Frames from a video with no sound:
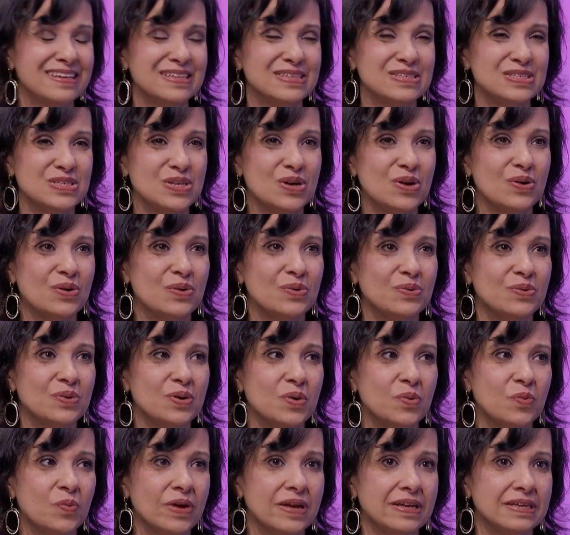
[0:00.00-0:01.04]
So
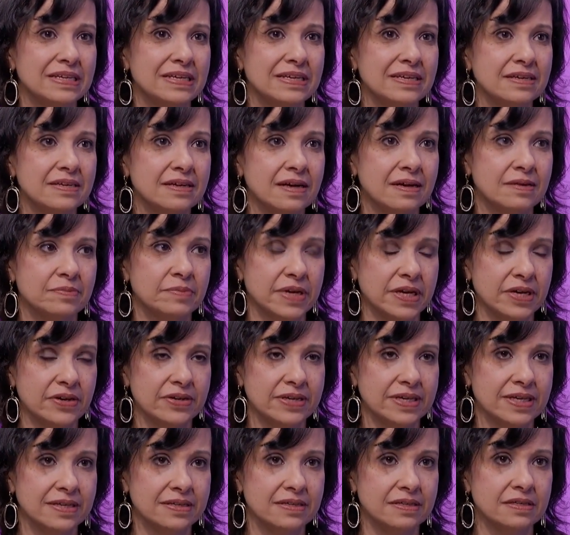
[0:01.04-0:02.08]
when he got
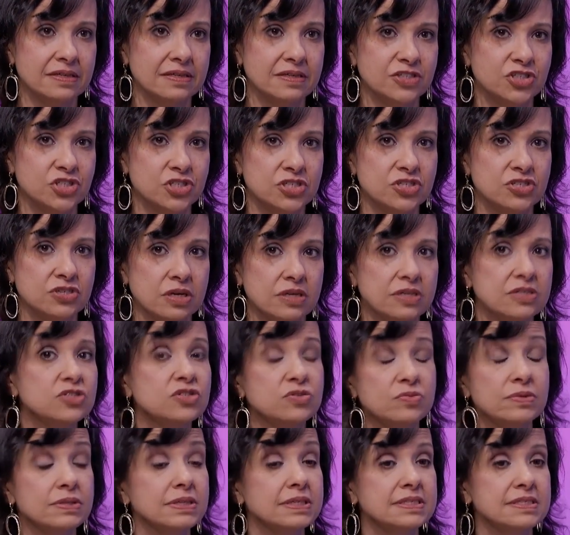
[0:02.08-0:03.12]
married, she started
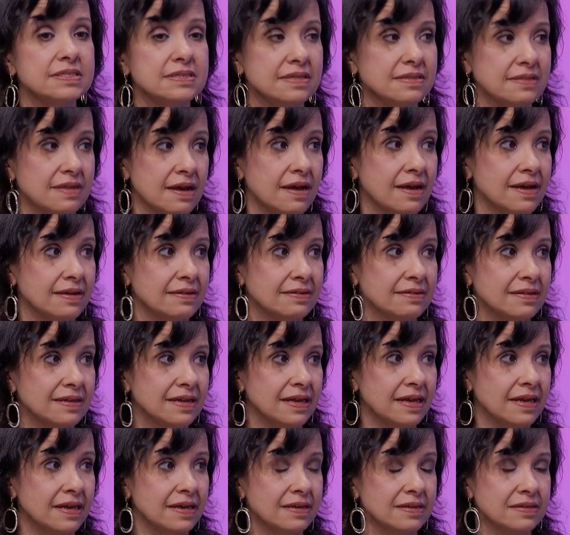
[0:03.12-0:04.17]
to really decline,
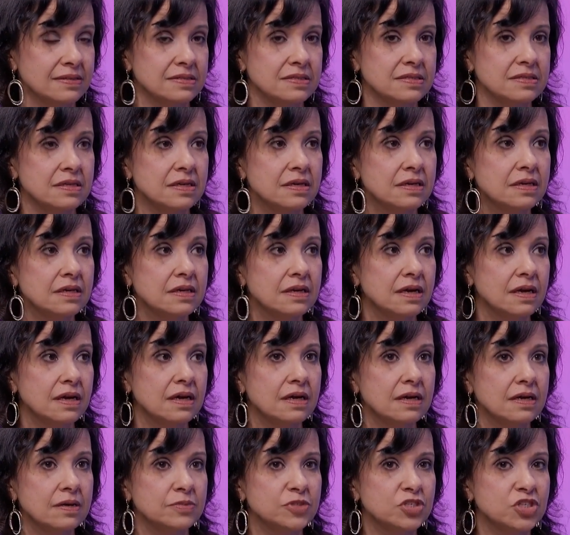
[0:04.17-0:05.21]
and
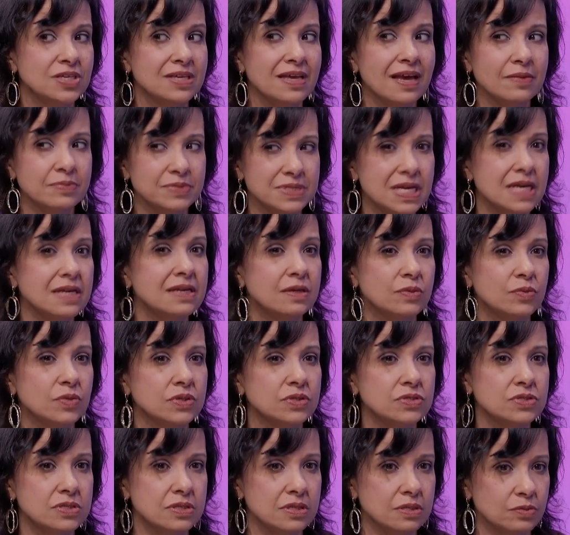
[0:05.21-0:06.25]
she kept getting
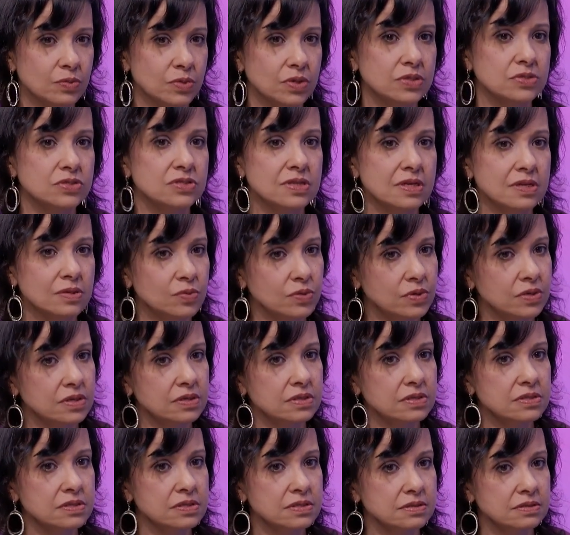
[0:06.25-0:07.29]
worse and worse and
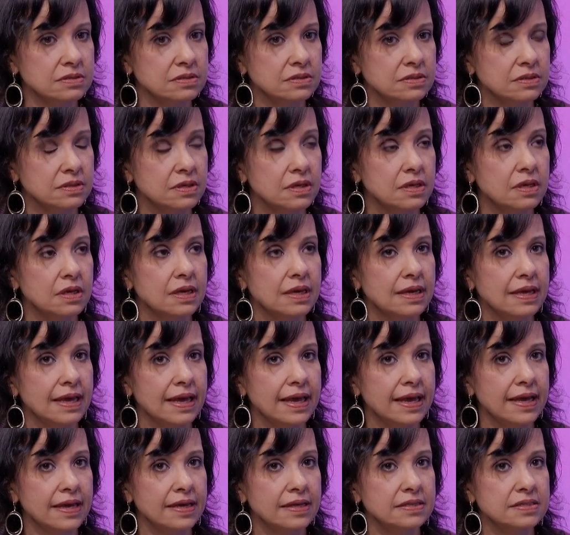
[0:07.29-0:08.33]
worse.
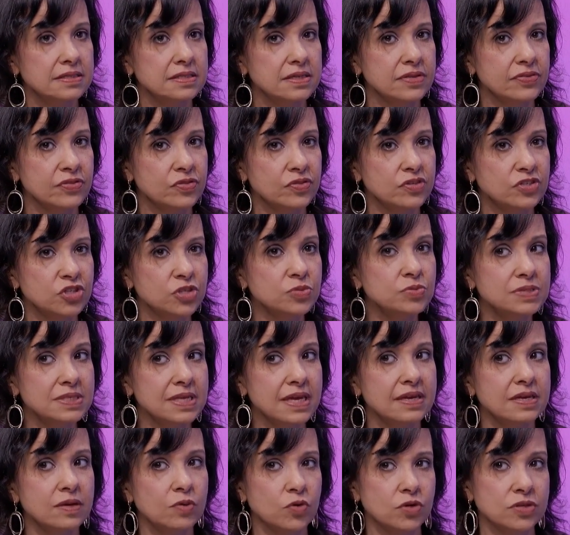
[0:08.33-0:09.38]
And she was
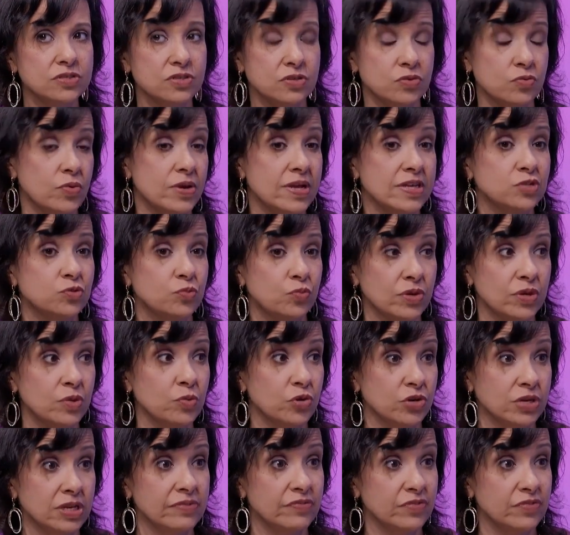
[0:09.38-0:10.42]
getting worse in ways we weren't